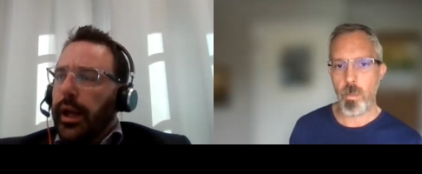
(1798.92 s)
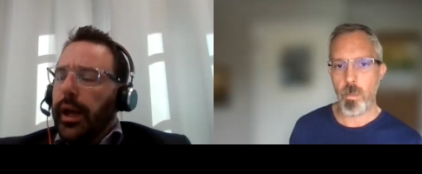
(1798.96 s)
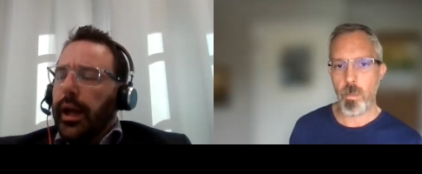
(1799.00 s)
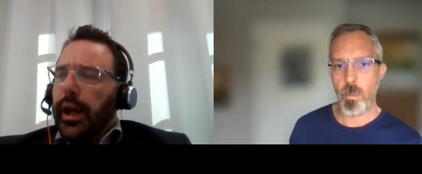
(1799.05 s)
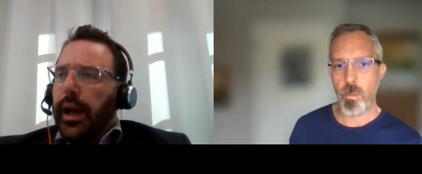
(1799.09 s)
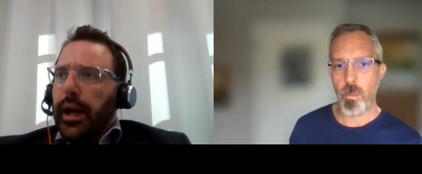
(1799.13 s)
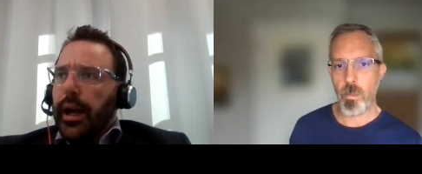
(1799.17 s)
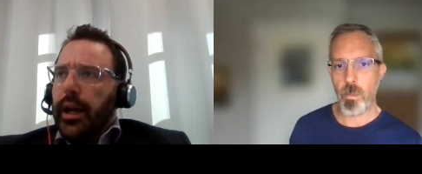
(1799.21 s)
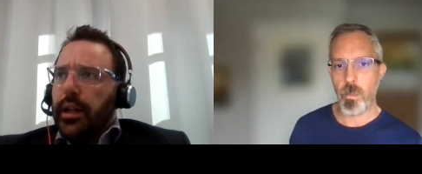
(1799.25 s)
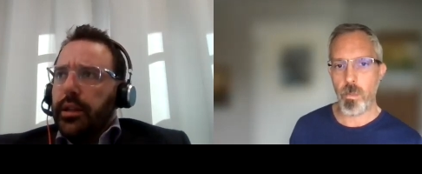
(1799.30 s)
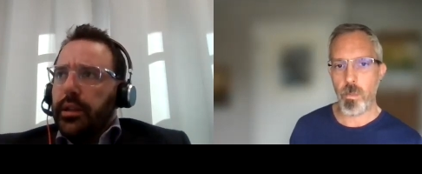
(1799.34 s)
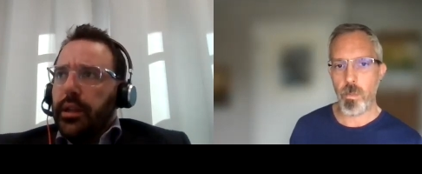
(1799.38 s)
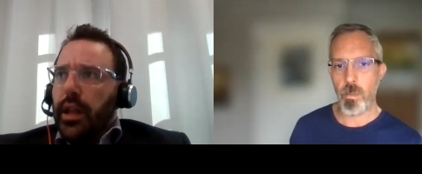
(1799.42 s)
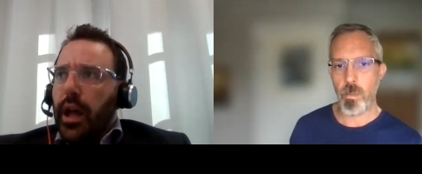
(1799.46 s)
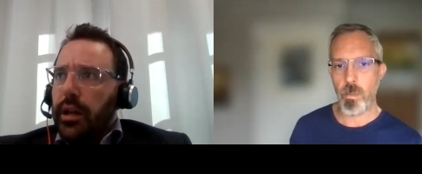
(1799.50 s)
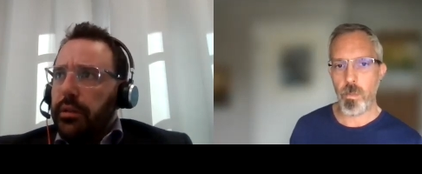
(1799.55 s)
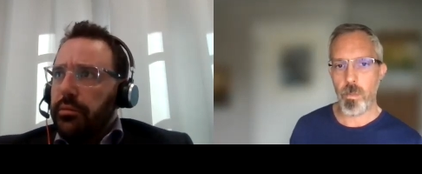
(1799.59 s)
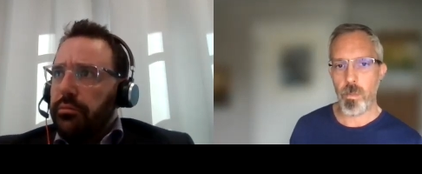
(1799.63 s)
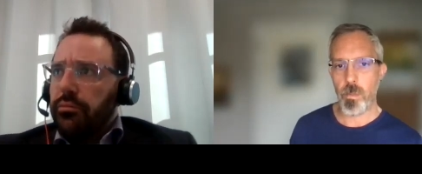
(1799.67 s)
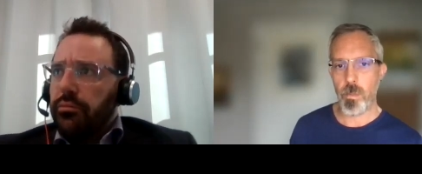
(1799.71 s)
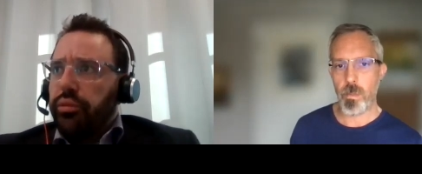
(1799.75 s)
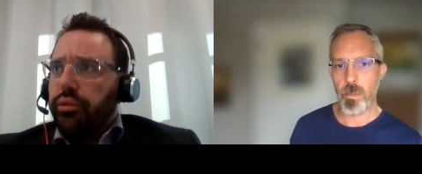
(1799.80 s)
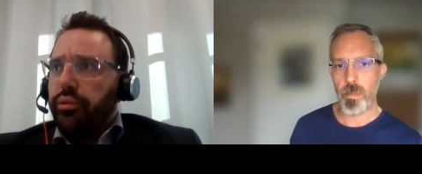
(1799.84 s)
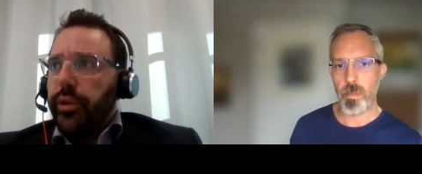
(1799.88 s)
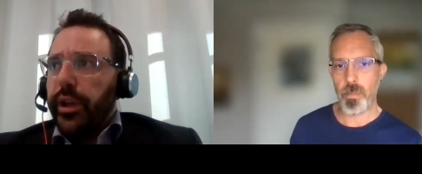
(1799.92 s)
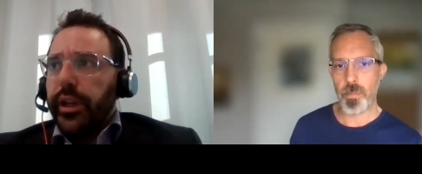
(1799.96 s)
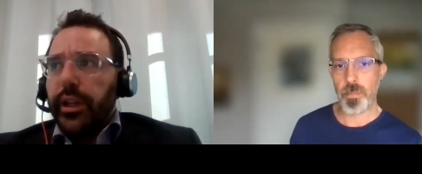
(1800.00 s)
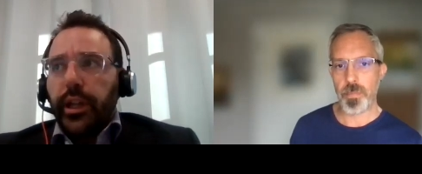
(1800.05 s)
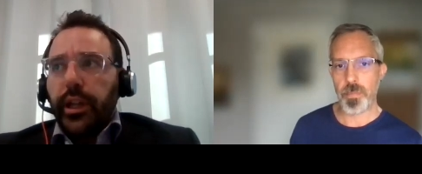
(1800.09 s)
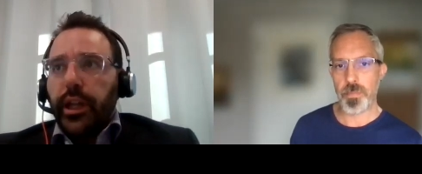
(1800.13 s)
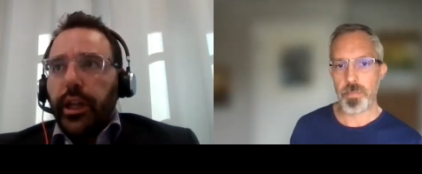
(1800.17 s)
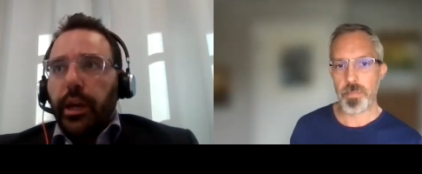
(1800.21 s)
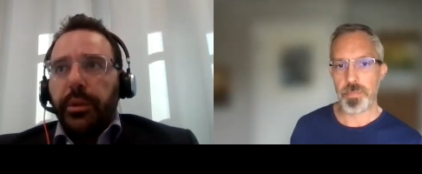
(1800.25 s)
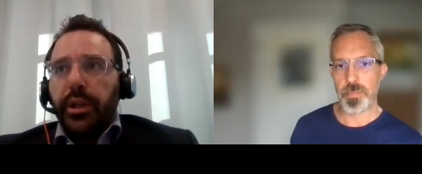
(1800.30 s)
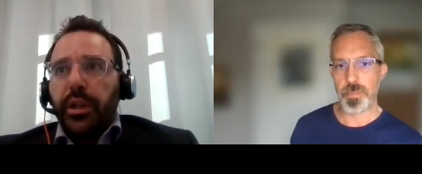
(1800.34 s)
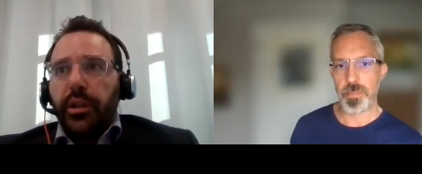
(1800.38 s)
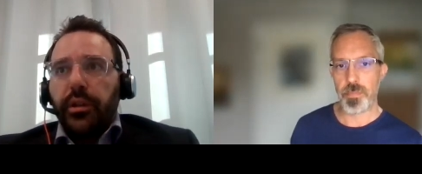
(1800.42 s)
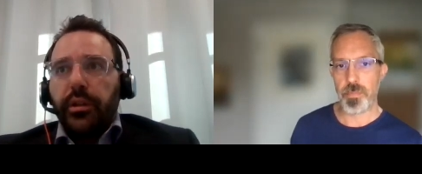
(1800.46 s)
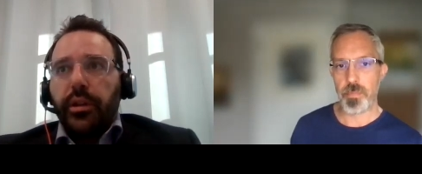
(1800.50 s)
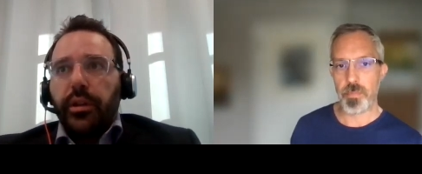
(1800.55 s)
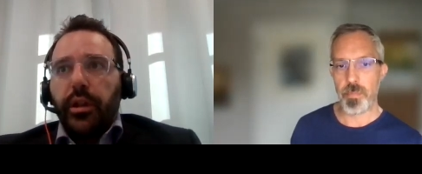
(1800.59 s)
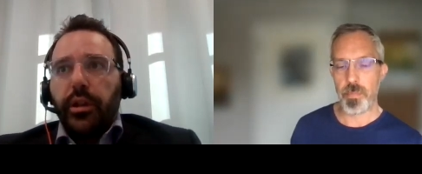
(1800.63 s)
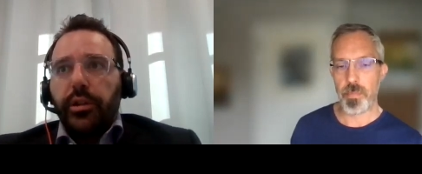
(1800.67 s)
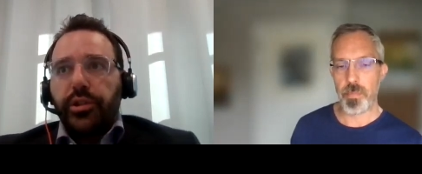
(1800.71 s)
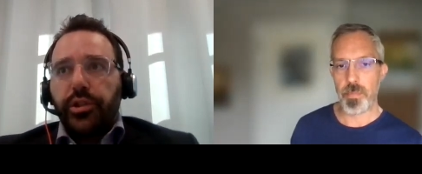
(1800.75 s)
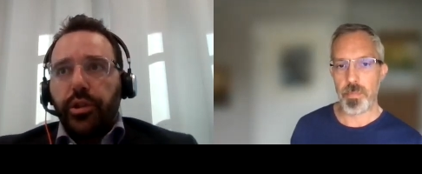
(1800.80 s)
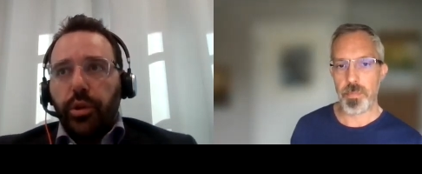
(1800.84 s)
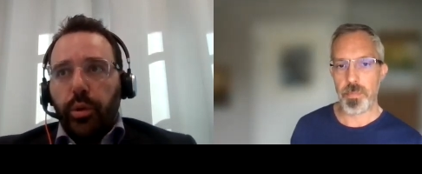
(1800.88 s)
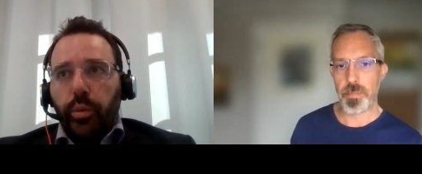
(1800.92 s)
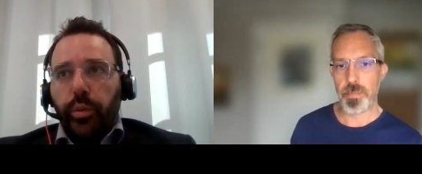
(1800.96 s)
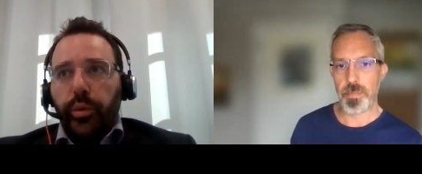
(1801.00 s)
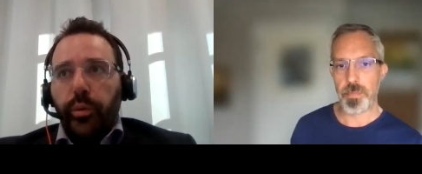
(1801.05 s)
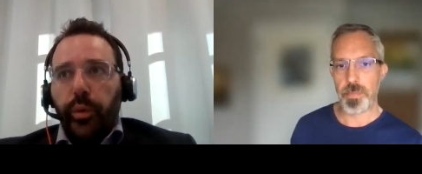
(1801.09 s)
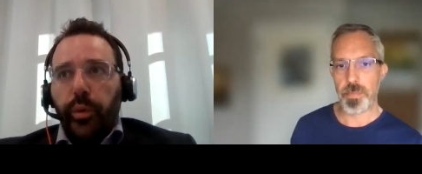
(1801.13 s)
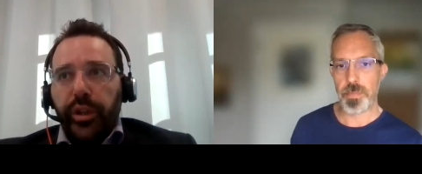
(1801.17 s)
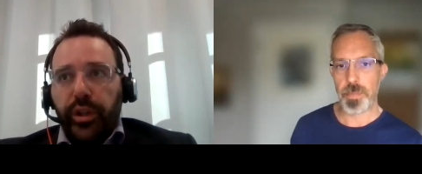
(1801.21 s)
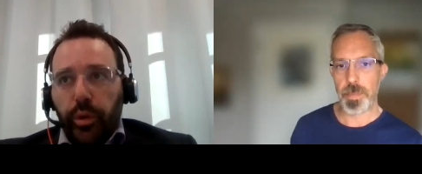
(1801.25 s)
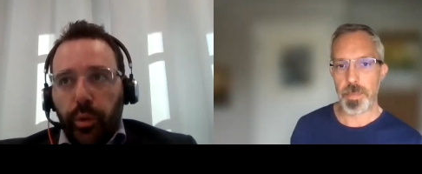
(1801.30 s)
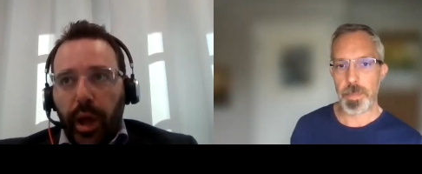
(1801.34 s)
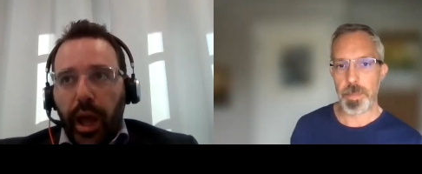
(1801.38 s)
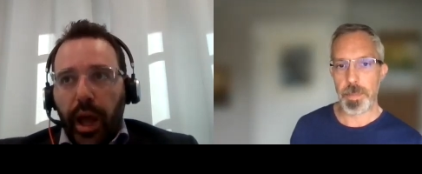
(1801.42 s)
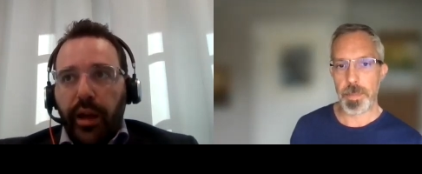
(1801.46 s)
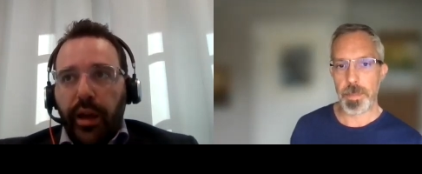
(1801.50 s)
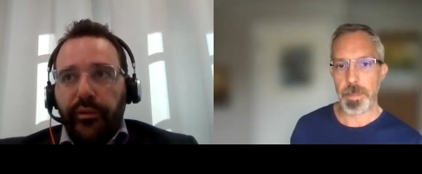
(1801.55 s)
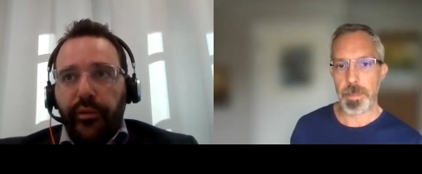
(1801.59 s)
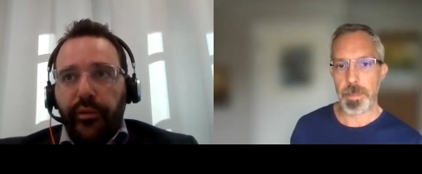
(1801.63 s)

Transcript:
Speaker 1: Uh, not really. I mean, so we do have